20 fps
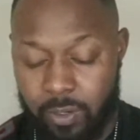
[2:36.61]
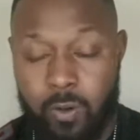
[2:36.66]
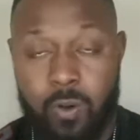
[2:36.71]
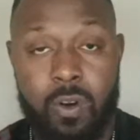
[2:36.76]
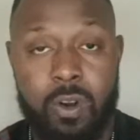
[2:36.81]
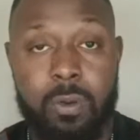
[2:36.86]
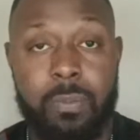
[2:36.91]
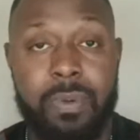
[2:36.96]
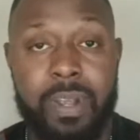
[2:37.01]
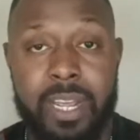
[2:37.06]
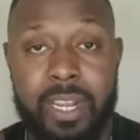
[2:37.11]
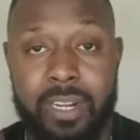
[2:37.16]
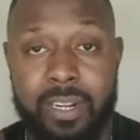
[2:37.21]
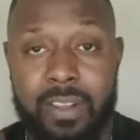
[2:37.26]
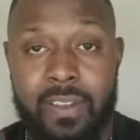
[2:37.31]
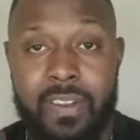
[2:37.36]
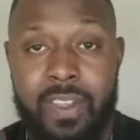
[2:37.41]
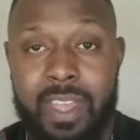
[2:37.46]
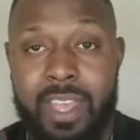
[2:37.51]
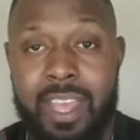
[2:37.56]
quarterback.
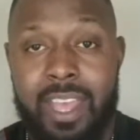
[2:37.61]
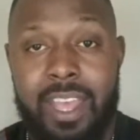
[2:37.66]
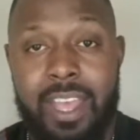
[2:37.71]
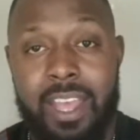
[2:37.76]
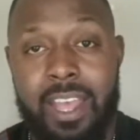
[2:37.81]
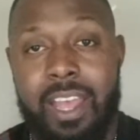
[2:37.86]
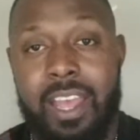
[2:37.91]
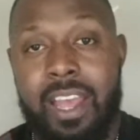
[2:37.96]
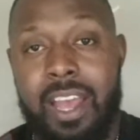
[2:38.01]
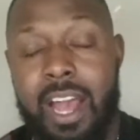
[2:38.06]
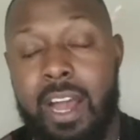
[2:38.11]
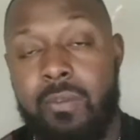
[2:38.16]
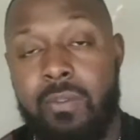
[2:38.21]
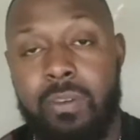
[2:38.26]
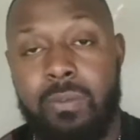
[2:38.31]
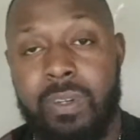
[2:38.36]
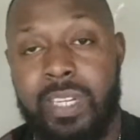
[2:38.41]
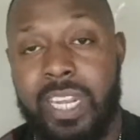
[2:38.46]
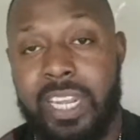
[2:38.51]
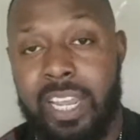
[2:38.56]
I
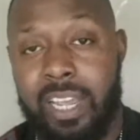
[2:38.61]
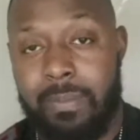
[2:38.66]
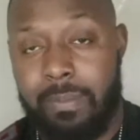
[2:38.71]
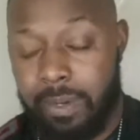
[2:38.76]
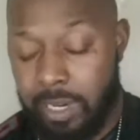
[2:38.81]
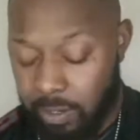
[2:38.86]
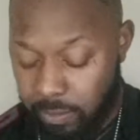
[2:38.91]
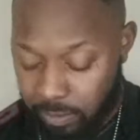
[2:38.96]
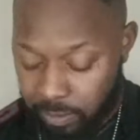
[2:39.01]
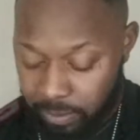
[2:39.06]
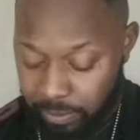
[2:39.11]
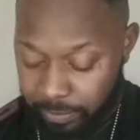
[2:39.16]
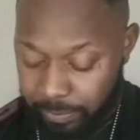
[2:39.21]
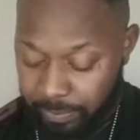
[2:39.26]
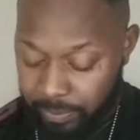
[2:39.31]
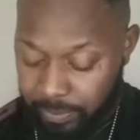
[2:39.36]
went with Cam Newton.